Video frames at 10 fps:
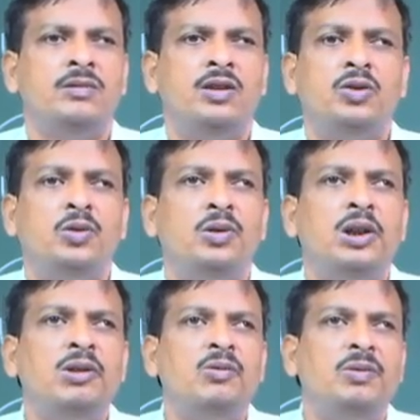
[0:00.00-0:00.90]
The
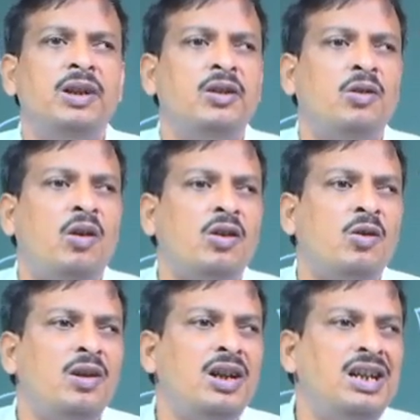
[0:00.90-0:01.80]
student will not
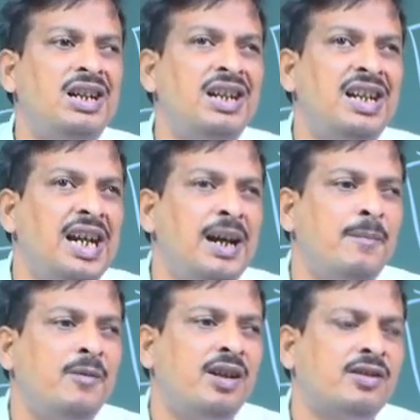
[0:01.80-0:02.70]
only
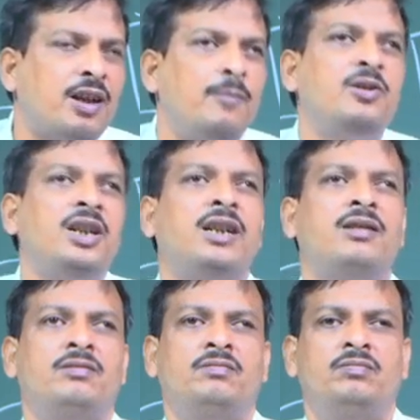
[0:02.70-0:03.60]
name the
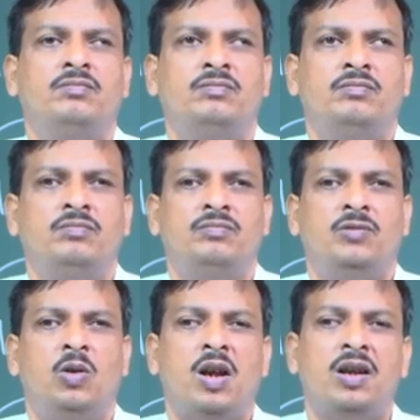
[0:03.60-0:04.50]
subject,
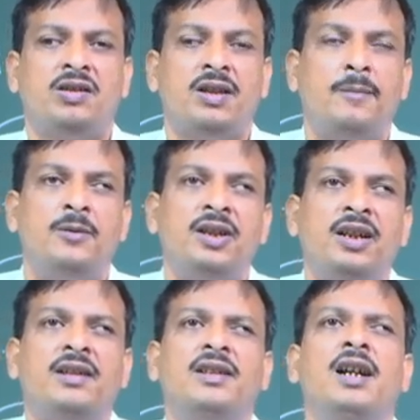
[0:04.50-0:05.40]
what are the
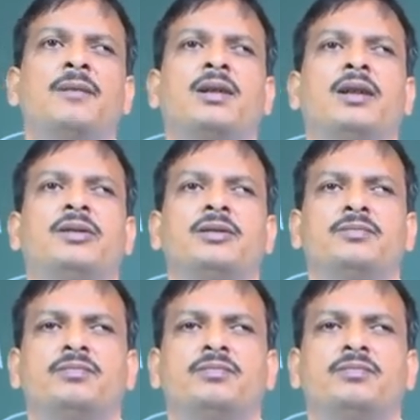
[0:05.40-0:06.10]
subject they have covered.